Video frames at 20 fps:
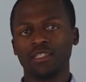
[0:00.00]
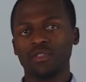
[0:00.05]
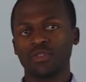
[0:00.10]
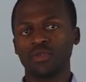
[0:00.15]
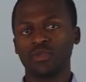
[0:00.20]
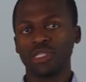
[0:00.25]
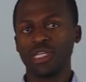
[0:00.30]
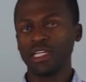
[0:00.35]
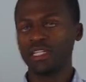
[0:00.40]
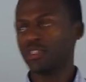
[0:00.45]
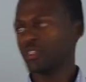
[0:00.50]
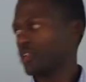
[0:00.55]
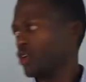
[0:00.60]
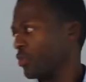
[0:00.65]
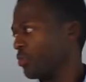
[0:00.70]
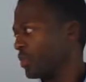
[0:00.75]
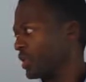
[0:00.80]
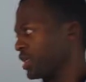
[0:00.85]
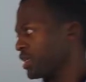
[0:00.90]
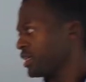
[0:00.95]
and today's
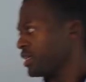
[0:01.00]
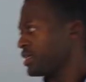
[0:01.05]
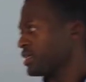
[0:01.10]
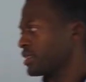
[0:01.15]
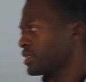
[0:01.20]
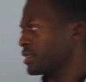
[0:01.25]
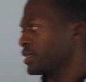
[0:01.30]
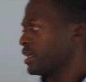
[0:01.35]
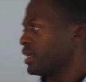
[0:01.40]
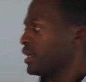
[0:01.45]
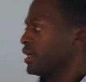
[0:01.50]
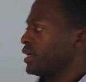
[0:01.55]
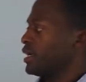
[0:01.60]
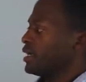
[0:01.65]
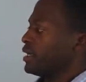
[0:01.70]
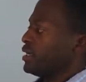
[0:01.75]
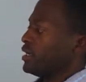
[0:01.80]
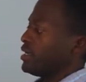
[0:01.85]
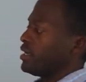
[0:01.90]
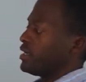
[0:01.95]
topic is
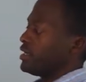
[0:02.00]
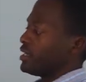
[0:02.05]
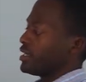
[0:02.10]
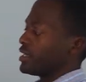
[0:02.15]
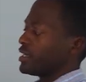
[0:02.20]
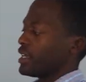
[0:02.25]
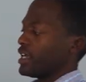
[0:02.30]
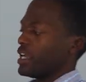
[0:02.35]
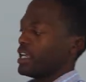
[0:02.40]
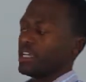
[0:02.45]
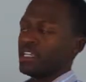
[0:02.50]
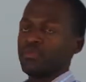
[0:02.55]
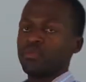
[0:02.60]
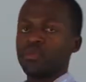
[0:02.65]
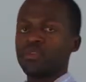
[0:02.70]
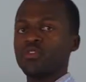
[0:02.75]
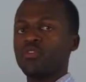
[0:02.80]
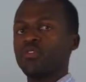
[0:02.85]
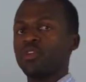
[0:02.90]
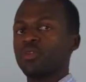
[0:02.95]
learning and
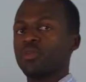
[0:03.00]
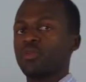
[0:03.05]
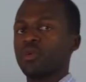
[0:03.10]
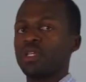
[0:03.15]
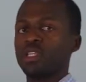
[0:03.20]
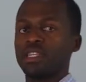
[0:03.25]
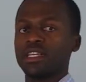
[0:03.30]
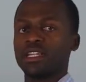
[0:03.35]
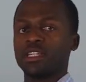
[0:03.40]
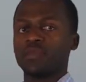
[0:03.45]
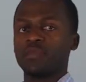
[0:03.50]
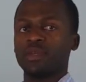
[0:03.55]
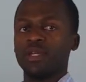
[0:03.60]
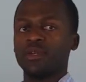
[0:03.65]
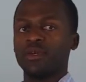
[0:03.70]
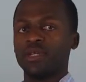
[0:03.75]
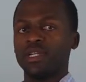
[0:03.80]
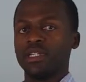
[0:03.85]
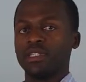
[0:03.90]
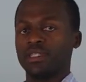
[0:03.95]
improving with
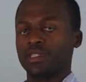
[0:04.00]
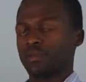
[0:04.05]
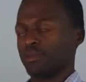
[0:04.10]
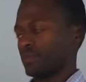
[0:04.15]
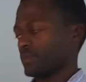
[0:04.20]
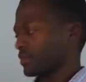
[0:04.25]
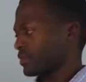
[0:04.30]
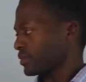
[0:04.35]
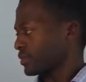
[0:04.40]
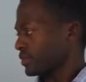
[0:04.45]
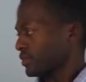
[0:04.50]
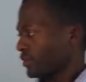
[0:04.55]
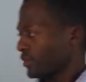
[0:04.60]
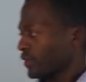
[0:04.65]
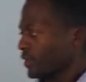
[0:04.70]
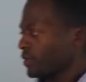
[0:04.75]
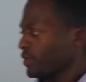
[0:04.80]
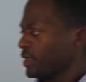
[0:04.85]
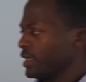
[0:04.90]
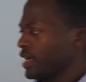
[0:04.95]
experience.
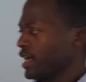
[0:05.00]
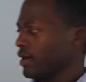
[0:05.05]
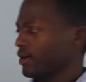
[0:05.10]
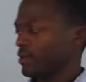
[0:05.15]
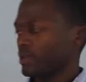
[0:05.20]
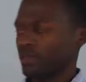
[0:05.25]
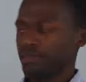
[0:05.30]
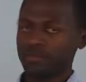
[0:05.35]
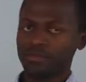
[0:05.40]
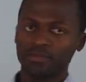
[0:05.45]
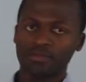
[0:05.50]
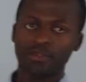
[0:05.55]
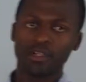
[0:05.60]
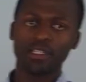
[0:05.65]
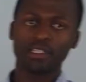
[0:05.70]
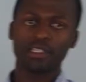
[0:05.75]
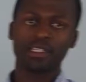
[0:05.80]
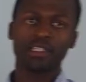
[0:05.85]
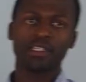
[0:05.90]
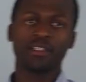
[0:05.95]
Now,
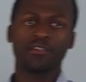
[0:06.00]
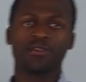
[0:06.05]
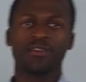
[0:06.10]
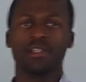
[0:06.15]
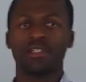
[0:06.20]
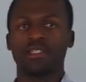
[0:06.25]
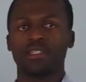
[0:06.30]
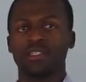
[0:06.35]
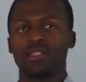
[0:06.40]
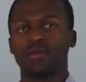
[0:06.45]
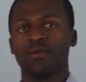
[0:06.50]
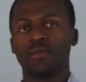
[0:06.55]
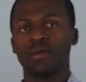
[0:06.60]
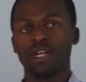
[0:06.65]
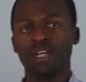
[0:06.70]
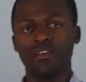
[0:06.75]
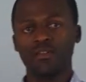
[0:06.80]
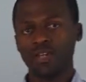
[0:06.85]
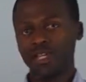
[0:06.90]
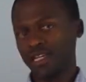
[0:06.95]
first things first,
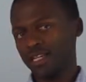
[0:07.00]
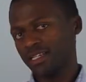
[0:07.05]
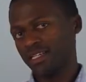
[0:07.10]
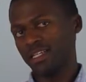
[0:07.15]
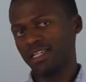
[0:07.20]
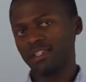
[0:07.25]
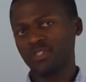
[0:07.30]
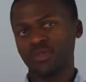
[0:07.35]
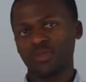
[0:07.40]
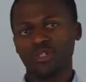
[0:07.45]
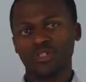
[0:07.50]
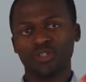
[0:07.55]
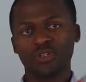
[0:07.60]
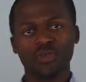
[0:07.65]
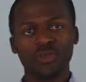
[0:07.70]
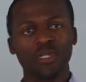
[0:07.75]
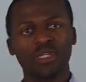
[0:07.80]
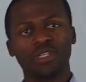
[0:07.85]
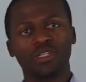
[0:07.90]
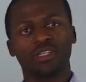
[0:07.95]
whatever it is that you are
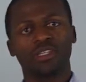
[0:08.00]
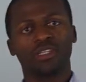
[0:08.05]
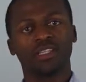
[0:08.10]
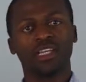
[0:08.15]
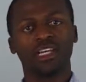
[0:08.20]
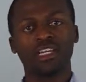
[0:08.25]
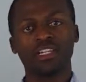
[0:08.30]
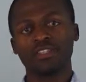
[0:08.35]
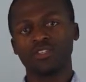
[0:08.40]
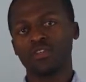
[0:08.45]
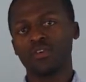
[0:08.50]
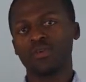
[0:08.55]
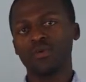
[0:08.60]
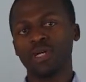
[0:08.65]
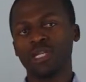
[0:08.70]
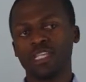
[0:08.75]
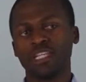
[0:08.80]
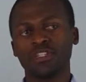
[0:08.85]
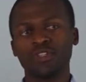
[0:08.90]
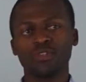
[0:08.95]
doing, there is no
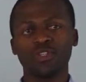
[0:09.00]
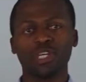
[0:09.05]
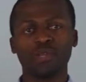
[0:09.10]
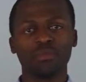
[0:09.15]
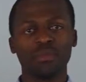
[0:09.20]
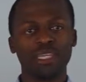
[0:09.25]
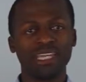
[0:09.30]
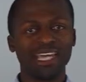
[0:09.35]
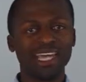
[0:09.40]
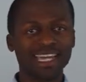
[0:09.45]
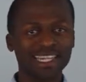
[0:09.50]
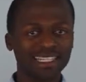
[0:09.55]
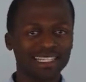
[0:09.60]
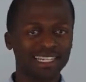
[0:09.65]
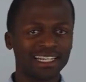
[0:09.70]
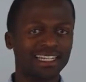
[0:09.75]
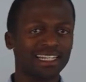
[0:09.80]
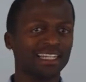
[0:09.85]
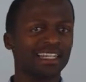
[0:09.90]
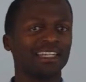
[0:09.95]
way that you can be
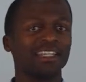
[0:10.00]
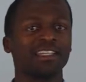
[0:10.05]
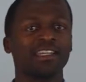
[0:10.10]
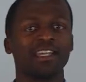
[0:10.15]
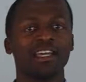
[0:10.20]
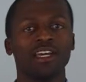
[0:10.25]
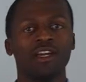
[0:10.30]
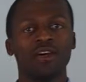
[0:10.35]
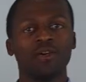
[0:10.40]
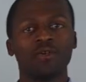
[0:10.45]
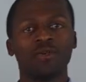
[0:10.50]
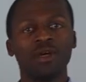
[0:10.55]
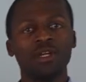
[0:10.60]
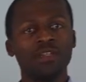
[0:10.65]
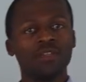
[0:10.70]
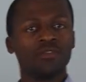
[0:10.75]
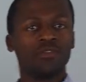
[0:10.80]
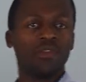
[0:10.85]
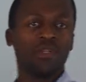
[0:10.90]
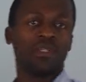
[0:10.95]
excellent at it
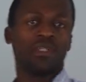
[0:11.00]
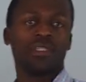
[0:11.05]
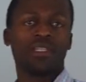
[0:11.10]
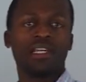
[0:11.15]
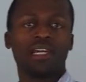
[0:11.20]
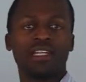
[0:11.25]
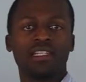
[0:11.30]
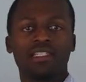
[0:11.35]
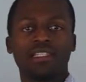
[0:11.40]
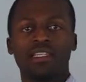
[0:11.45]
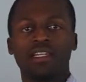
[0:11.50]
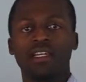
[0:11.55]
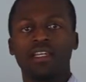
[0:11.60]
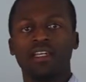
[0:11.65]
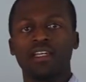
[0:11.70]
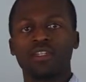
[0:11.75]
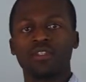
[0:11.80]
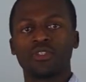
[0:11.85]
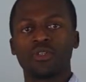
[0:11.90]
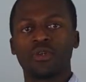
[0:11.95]
when you first start.
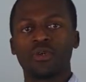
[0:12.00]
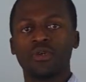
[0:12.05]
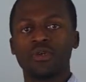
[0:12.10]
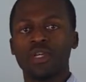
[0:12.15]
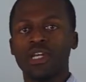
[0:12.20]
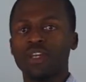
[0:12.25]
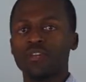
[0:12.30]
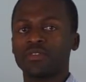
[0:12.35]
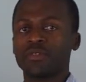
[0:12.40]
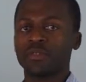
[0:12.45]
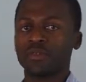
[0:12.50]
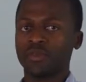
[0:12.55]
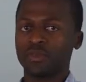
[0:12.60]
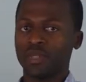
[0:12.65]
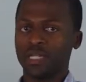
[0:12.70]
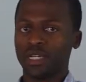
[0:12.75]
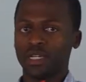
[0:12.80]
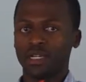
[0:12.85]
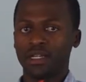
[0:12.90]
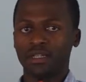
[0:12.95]
So you have
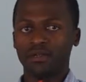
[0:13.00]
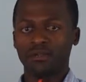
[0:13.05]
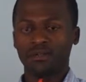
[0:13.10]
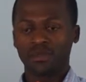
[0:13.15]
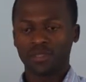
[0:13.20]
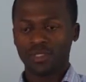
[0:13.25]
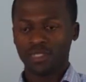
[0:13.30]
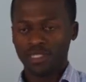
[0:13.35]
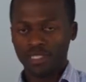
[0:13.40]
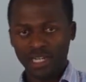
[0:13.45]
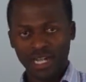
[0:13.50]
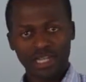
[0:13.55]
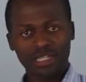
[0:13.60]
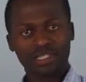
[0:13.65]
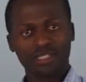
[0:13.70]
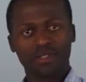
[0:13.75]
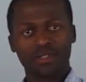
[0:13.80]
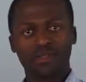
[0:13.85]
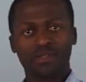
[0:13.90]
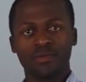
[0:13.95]
to
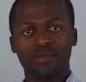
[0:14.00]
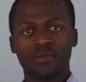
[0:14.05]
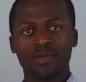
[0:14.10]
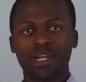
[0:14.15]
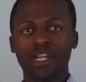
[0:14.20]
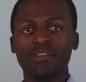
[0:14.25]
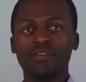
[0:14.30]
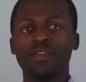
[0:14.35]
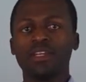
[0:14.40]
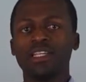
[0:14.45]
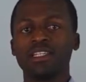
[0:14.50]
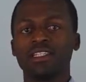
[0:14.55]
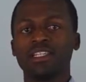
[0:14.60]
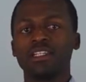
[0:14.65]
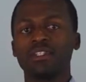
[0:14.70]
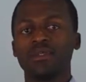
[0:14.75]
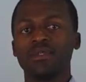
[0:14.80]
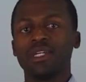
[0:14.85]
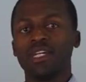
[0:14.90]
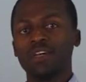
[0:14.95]
start whatever it is
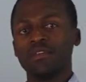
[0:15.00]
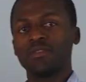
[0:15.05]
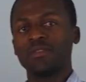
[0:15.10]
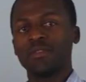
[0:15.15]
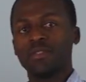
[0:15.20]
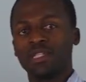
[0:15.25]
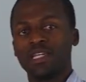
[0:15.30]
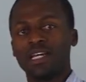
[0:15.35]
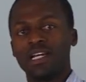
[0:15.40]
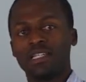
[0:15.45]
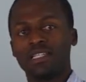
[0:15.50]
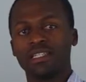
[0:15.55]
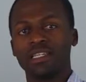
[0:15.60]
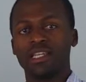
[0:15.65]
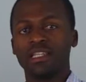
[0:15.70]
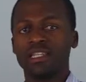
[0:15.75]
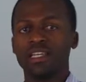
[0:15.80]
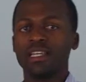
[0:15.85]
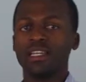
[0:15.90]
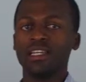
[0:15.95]
that you have to start
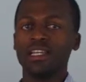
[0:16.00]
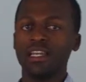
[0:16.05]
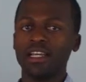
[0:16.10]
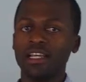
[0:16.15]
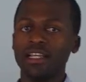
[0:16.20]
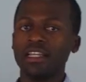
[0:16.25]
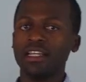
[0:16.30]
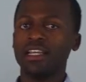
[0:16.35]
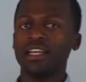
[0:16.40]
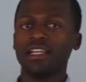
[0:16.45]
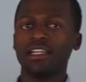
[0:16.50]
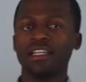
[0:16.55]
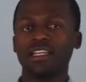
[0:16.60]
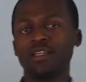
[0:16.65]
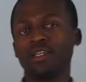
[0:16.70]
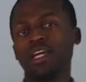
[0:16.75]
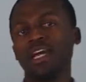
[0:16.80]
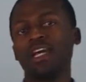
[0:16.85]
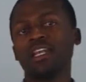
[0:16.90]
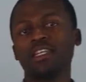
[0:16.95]
and then learn and,
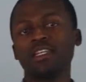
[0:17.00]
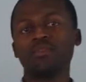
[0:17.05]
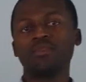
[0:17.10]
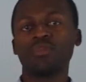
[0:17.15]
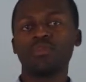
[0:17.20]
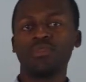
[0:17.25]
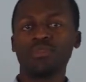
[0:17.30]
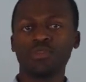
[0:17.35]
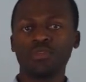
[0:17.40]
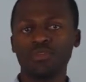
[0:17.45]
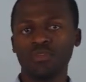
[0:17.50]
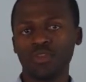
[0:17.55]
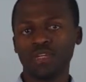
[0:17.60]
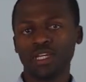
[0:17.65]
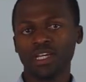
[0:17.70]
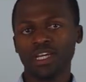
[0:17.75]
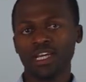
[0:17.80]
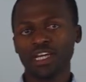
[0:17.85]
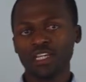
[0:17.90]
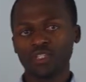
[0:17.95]
and improve
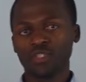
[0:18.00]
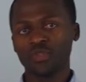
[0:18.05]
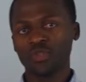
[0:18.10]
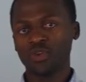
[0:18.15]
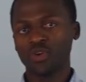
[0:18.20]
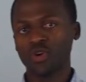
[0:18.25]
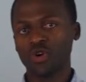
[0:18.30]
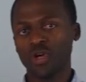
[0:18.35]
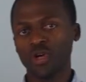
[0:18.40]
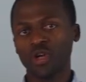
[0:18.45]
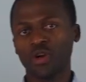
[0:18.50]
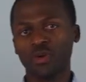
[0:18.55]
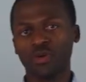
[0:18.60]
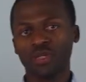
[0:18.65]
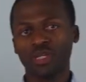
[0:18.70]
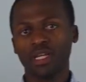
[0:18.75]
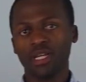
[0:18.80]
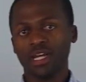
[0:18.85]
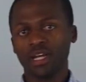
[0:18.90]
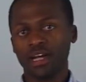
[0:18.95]
as you go
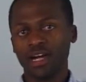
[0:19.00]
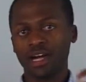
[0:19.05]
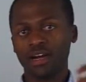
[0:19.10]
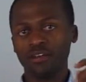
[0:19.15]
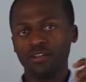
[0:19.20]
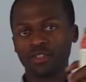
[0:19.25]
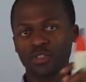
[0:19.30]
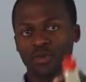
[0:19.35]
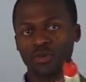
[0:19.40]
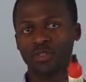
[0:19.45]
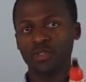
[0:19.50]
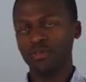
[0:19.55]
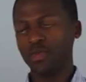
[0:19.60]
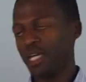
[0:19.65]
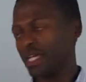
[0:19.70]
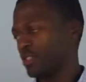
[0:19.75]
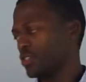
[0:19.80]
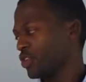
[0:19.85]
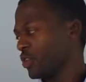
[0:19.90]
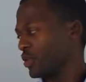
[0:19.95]
along. Uh, so the
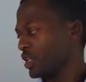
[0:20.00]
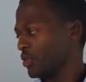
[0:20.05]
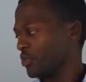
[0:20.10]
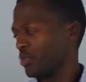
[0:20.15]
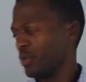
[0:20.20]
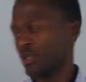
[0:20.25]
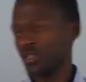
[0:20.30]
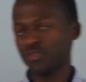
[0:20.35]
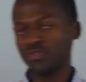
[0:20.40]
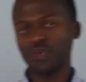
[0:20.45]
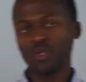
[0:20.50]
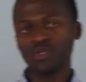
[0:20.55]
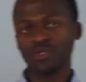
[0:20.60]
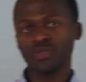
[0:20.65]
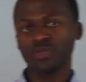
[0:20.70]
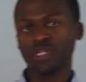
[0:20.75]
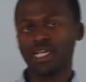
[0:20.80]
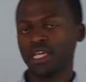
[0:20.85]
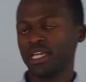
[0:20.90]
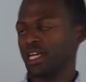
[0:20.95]
main talking points for
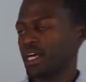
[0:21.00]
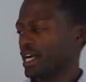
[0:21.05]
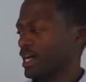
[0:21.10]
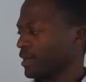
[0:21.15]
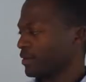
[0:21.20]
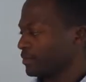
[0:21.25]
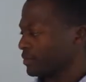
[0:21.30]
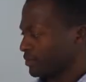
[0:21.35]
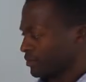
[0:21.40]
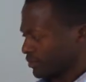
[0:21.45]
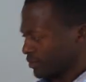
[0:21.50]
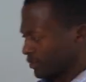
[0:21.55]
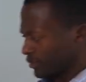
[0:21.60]
today are